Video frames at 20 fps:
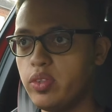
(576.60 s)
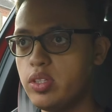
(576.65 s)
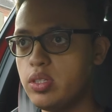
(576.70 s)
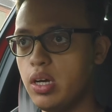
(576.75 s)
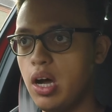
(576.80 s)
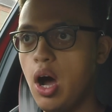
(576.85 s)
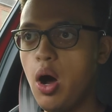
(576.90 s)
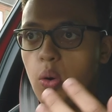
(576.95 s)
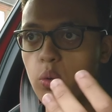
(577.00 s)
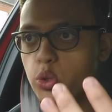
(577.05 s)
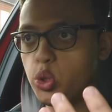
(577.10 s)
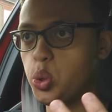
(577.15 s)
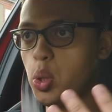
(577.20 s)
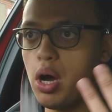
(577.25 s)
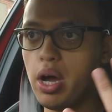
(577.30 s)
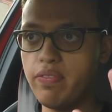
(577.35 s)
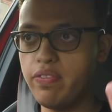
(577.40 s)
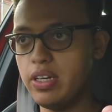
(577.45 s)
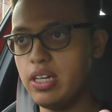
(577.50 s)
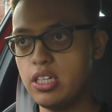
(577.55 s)
the whole
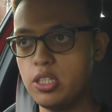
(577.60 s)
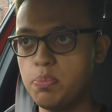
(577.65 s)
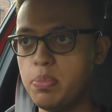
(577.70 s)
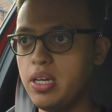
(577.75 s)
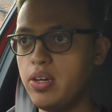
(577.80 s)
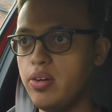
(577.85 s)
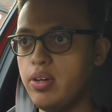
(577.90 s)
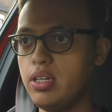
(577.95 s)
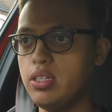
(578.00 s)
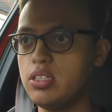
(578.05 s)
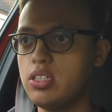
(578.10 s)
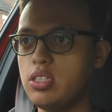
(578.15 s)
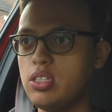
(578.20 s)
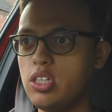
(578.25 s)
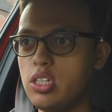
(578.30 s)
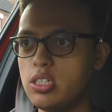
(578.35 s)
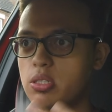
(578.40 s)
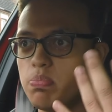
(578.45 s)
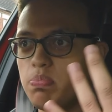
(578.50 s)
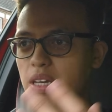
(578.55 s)
driving experience,
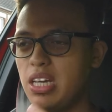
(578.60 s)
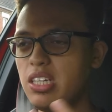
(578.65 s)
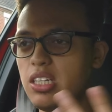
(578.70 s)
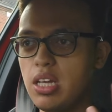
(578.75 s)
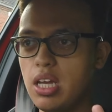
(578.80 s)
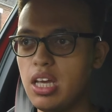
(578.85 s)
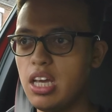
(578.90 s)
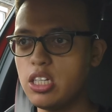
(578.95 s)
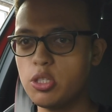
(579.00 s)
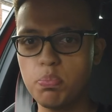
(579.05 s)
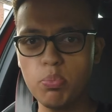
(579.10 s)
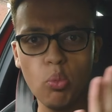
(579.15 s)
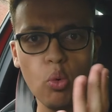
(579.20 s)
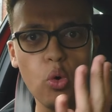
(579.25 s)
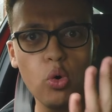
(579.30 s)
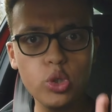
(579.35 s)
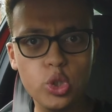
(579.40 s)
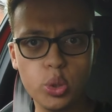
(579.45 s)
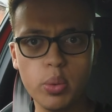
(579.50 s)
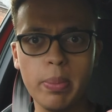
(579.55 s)
just it's
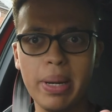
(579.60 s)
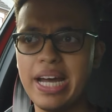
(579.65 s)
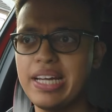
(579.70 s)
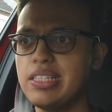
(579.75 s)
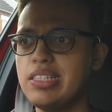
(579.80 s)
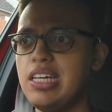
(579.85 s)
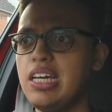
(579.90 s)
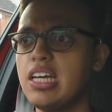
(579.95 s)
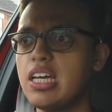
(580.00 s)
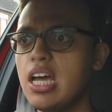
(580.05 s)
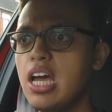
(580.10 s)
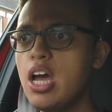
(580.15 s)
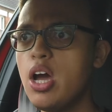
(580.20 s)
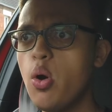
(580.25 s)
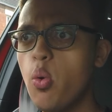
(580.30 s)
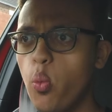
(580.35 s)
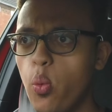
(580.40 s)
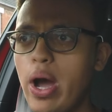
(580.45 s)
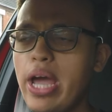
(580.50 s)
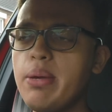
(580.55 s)
more dramatic,
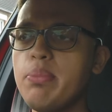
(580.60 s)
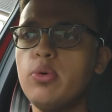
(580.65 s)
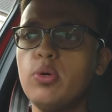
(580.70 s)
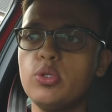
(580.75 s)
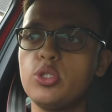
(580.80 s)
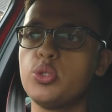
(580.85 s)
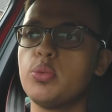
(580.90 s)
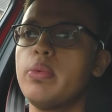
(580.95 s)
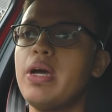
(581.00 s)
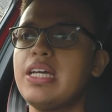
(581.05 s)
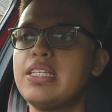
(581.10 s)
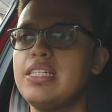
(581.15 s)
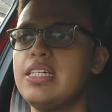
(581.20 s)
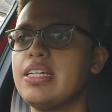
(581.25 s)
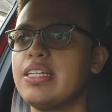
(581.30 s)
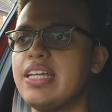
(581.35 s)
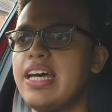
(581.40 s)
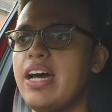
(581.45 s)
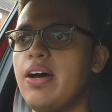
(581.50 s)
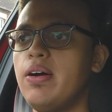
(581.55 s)
way more dramatic
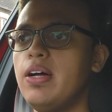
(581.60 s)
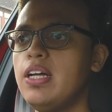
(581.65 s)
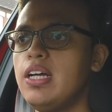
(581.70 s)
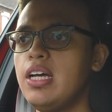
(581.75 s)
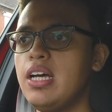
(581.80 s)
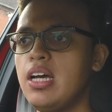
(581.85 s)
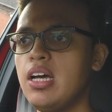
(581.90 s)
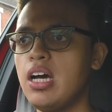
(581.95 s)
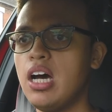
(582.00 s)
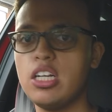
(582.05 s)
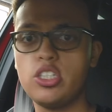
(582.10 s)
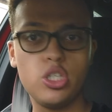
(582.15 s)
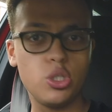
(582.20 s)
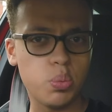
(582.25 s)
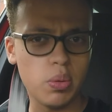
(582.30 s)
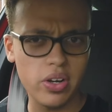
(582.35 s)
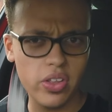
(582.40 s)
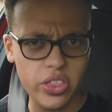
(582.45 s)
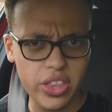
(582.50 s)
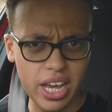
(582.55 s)
now. I just
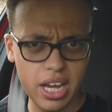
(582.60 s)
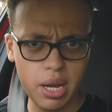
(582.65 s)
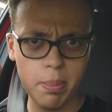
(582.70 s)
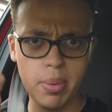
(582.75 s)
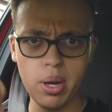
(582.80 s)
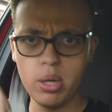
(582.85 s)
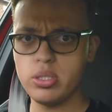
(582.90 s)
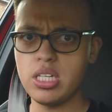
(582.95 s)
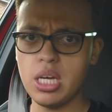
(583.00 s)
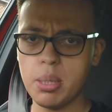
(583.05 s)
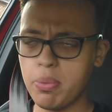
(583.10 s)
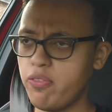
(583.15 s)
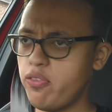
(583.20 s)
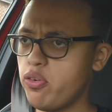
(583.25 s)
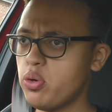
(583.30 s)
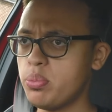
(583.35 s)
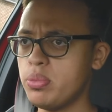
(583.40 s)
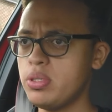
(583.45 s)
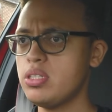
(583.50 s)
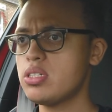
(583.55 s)
want to thank Motech
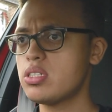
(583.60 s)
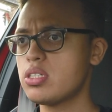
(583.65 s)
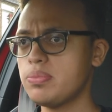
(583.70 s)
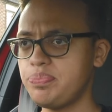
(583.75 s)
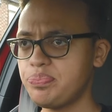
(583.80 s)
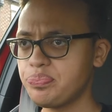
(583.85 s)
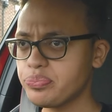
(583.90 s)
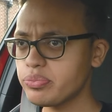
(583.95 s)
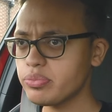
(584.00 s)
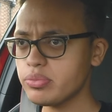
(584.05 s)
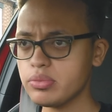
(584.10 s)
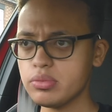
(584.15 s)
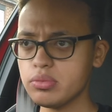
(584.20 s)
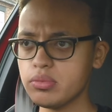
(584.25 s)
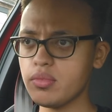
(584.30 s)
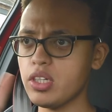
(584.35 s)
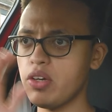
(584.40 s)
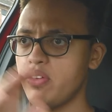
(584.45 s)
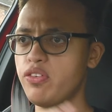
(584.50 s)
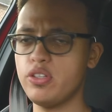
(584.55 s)
Performance
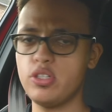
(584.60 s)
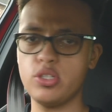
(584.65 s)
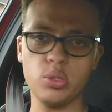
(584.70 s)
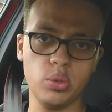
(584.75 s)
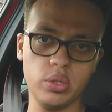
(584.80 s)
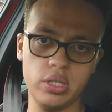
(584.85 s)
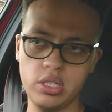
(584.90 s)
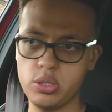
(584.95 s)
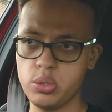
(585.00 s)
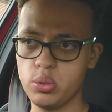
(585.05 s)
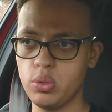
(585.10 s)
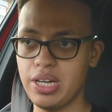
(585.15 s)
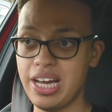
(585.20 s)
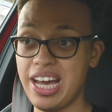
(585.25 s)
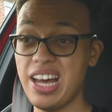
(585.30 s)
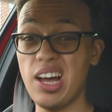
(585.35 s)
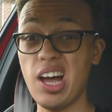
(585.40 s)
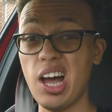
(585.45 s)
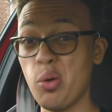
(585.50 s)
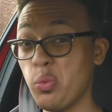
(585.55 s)
for sorting this all
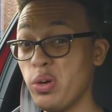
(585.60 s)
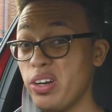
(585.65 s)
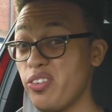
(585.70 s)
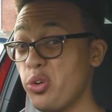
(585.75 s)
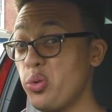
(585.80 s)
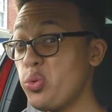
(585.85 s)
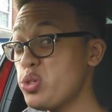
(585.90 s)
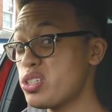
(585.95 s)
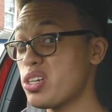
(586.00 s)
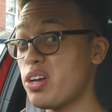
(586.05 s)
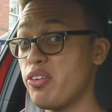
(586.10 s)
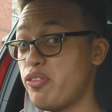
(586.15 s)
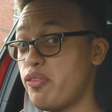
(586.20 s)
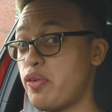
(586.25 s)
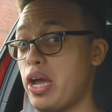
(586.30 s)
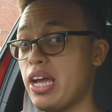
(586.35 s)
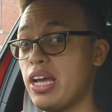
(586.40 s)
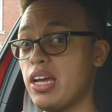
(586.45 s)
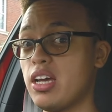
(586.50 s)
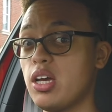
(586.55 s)
out. I want to also
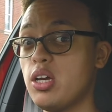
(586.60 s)
thank